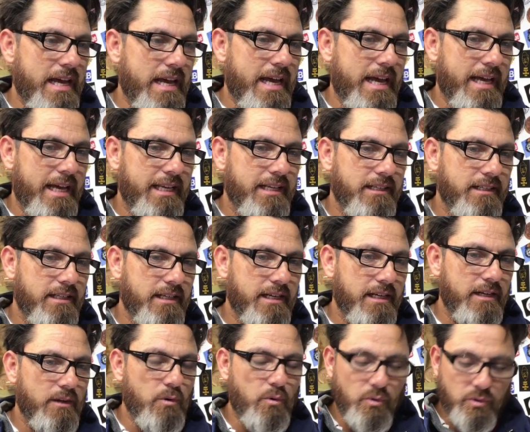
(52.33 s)
and
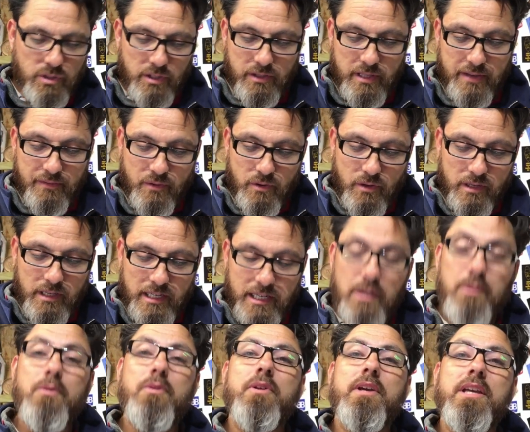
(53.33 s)
also they've got a
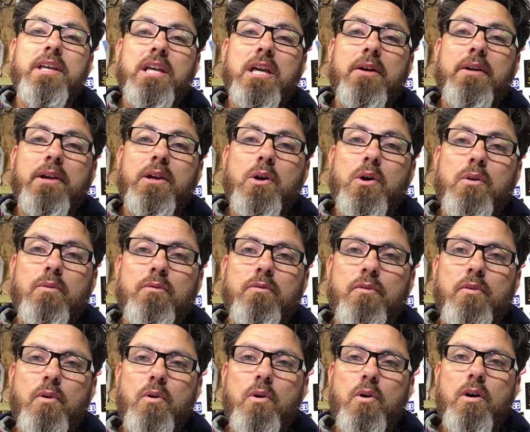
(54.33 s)
little thing going on
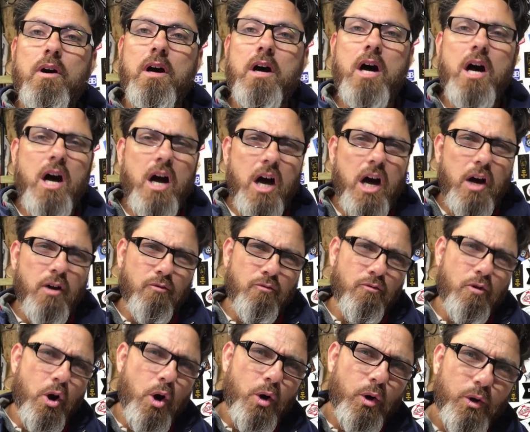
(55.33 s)
for heart
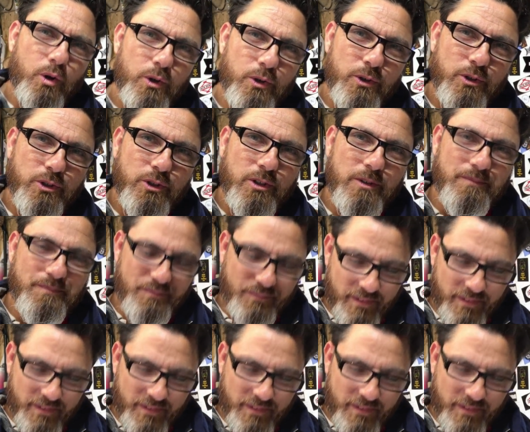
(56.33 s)
rocks.